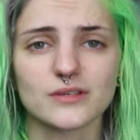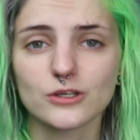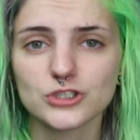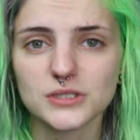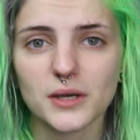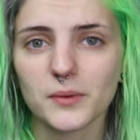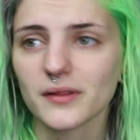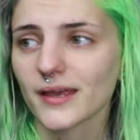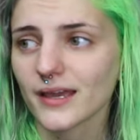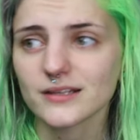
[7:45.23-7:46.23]
Usually I wear
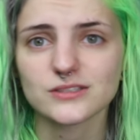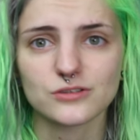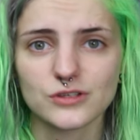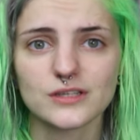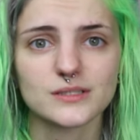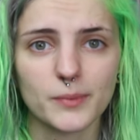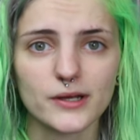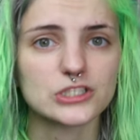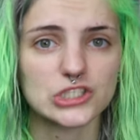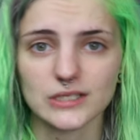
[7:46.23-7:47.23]
leggings underneath a pair
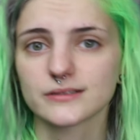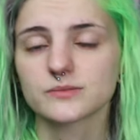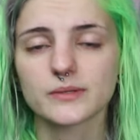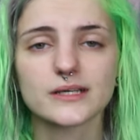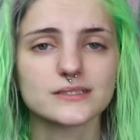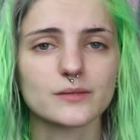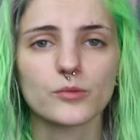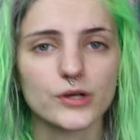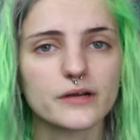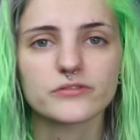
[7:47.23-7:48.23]
of jeans because I'm
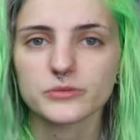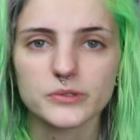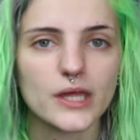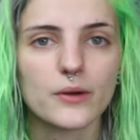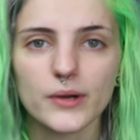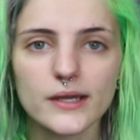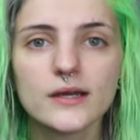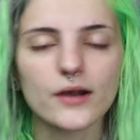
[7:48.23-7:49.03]
more comfortable that way.